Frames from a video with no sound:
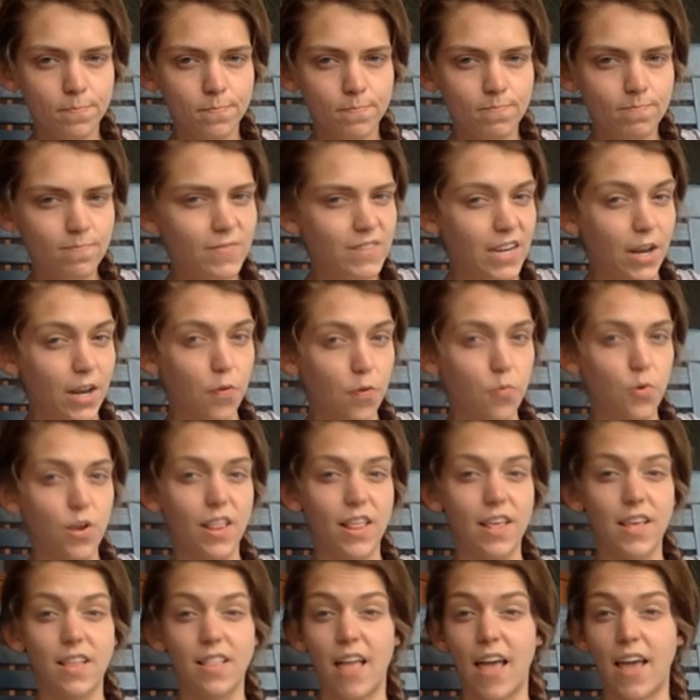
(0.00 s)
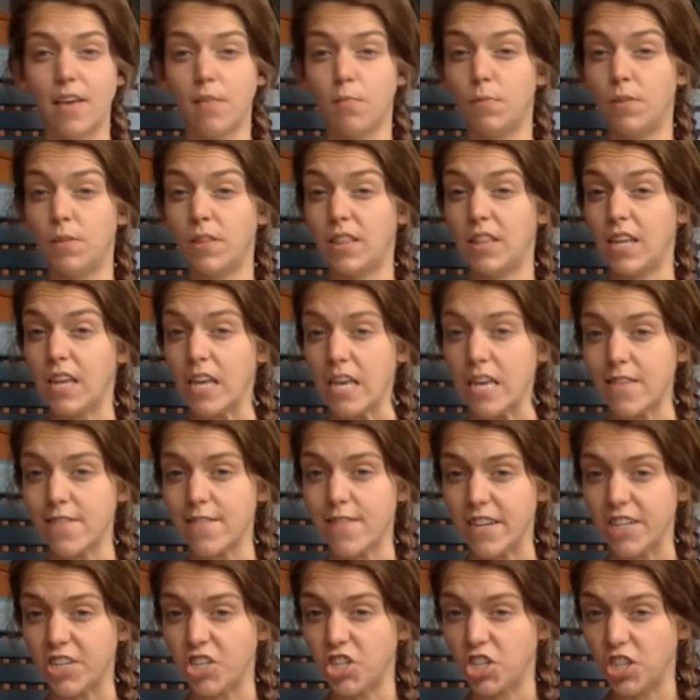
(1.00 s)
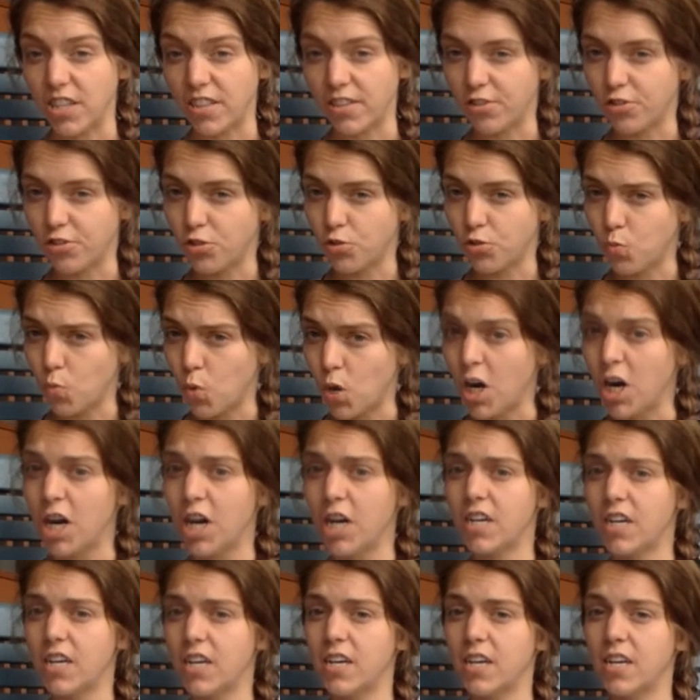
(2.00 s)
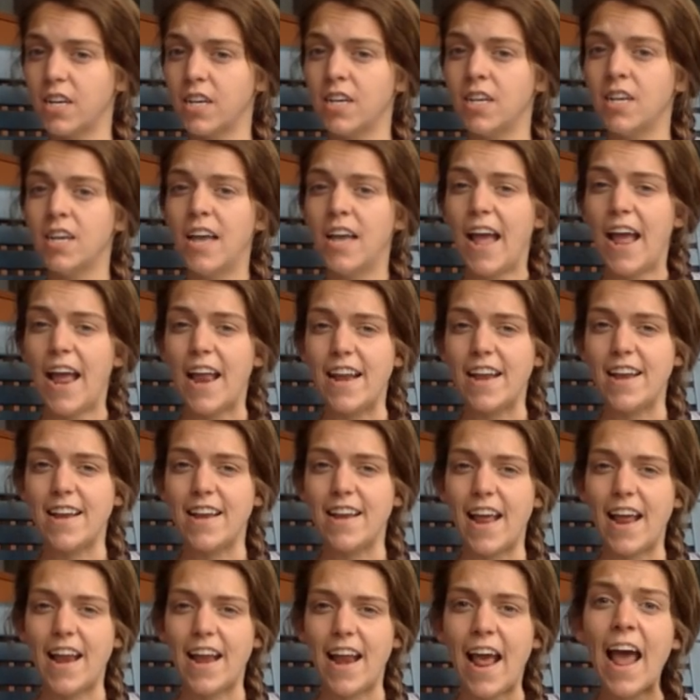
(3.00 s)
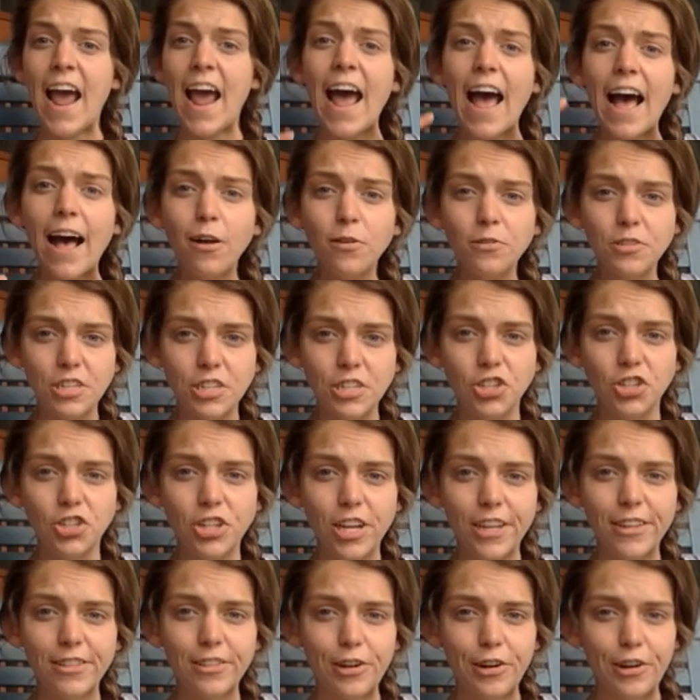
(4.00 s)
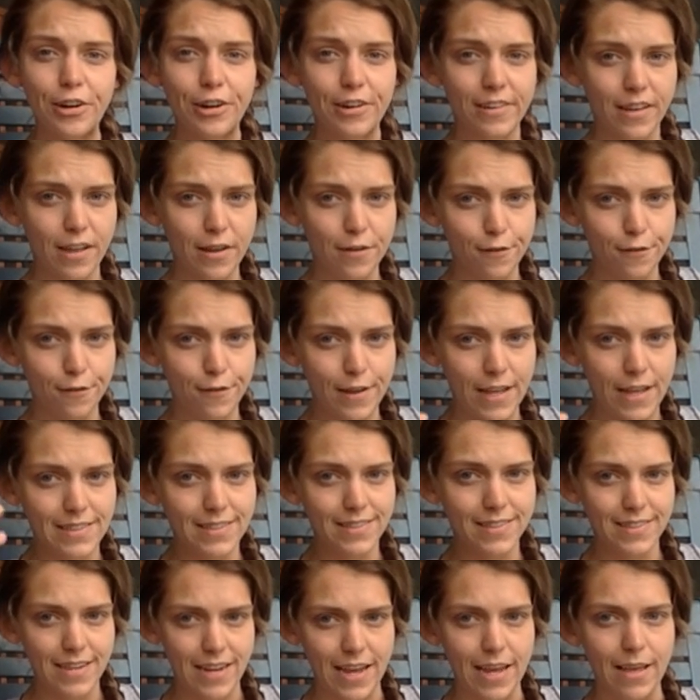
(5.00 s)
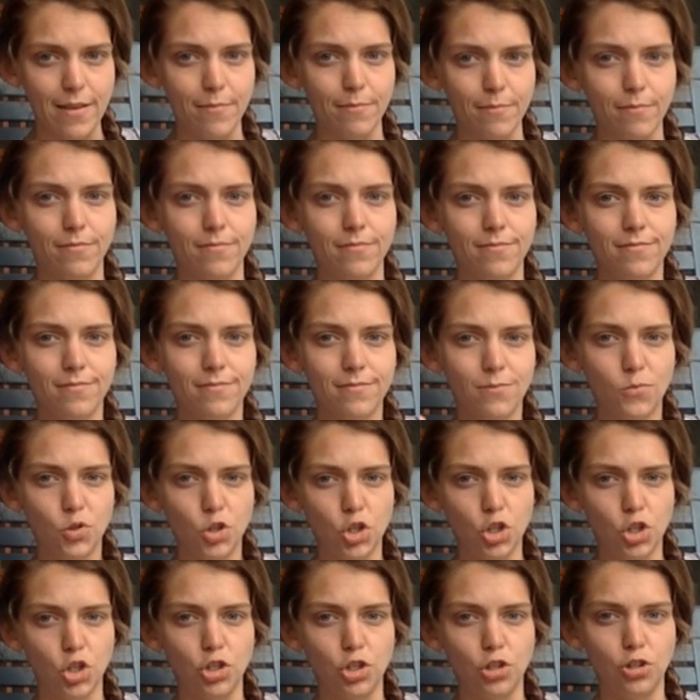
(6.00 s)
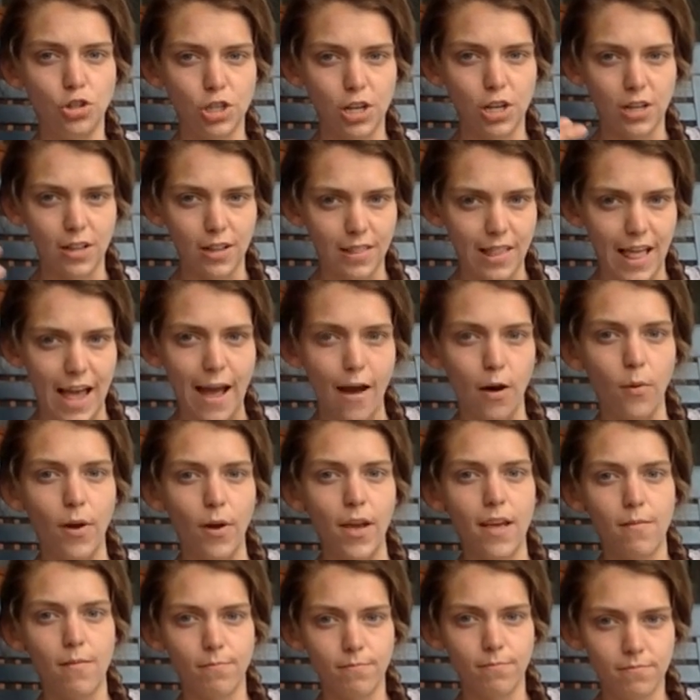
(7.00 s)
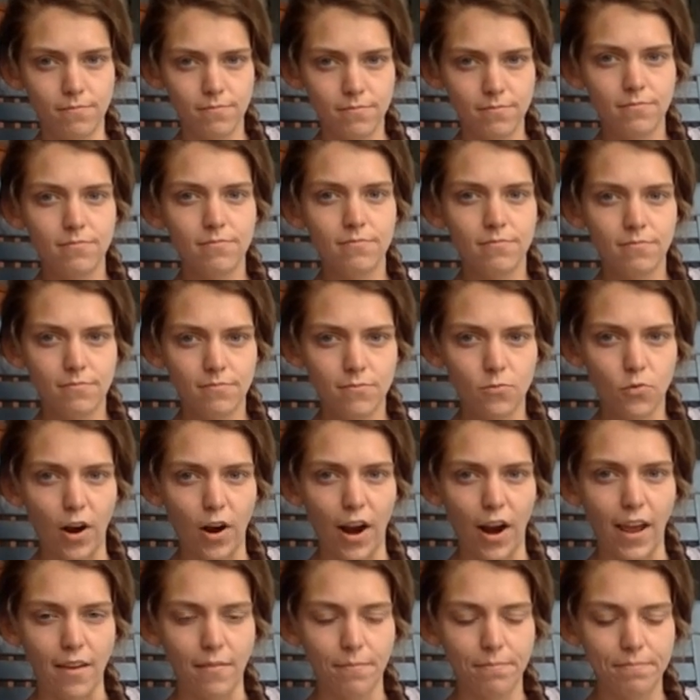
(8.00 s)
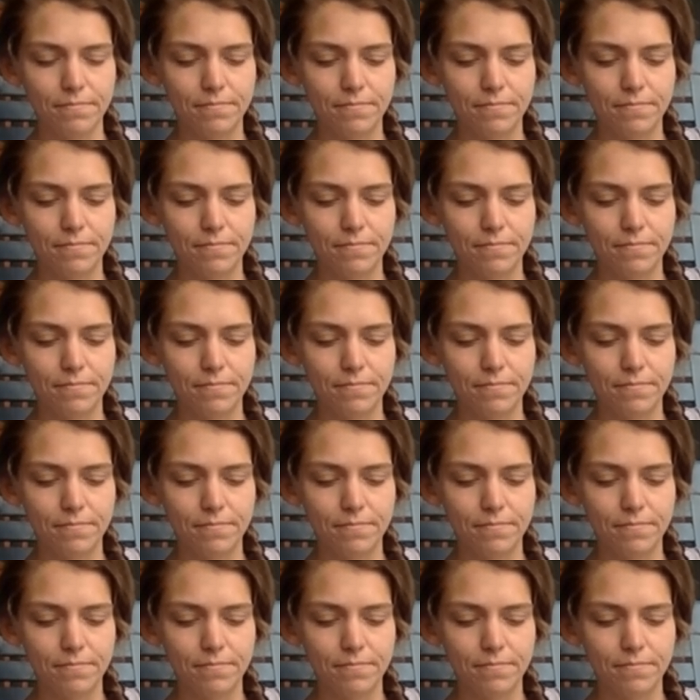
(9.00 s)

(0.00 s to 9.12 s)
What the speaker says: Did he really believe in Schindler's work? And how did Schindler convince him to allow him, right?